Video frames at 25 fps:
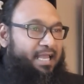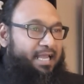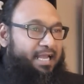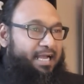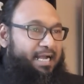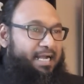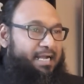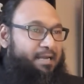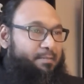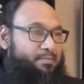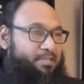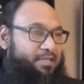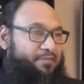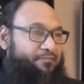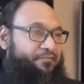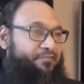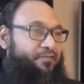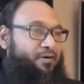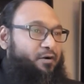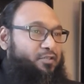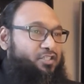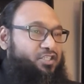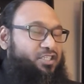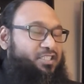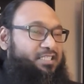The
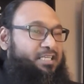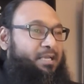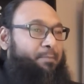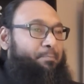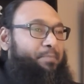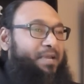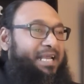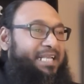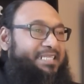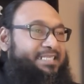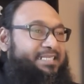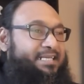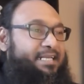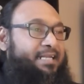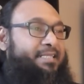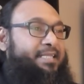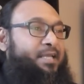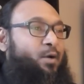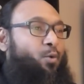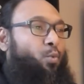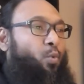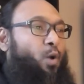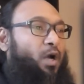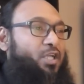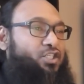function, they're basically the
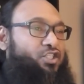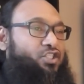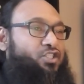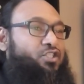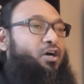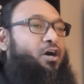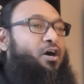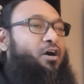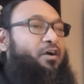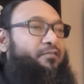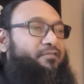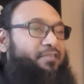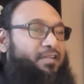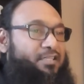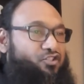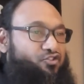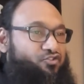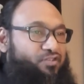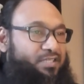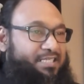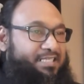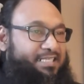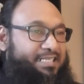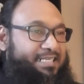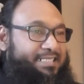watchdog of the
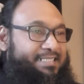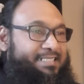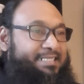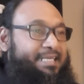treaties.